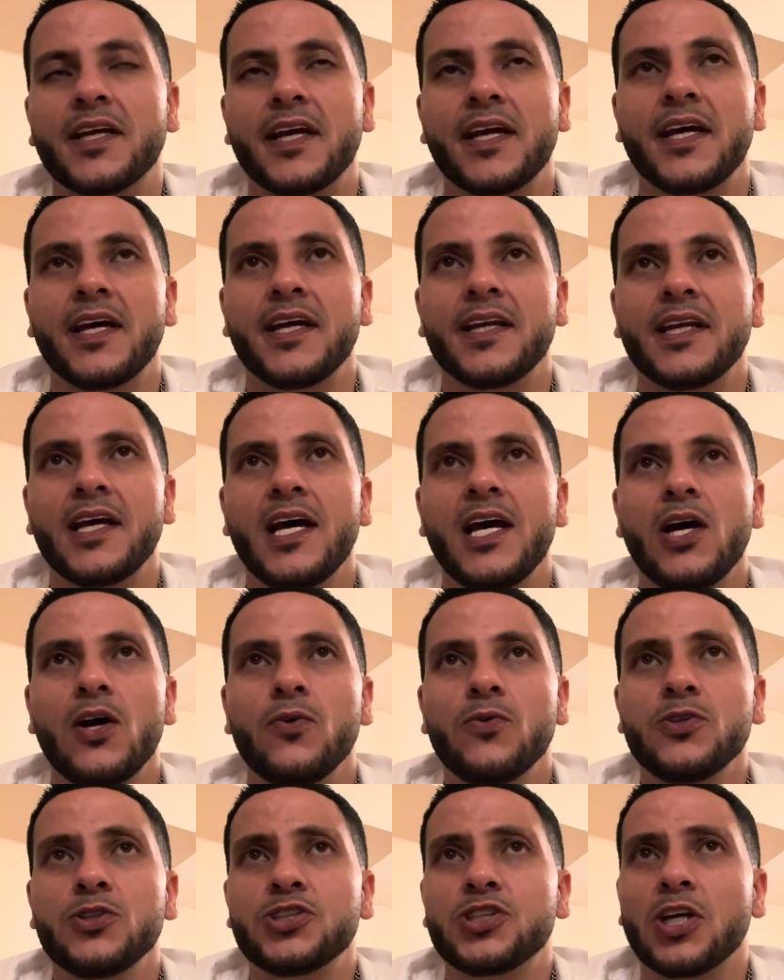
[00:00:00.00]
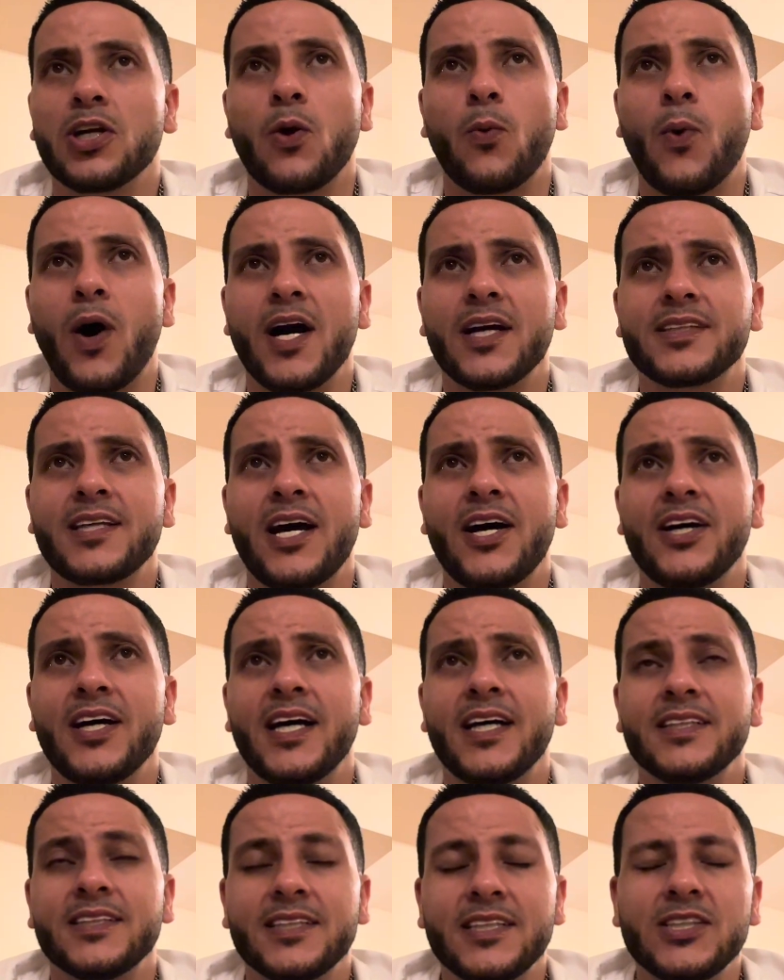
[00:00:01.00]
and we should have walked out
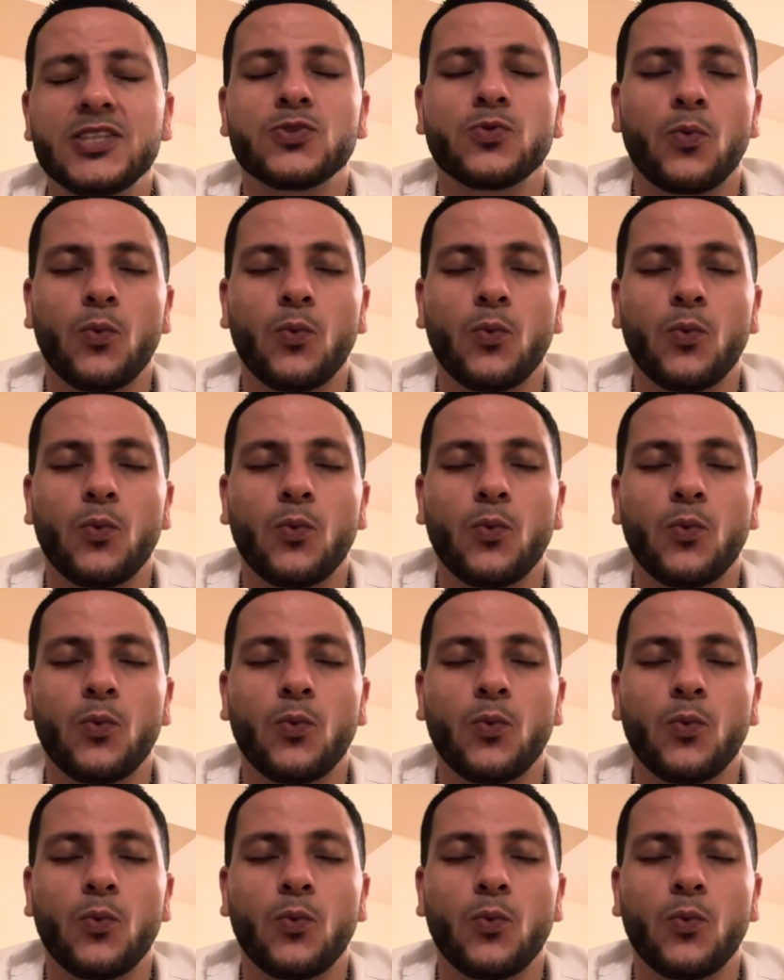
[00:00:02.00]
at least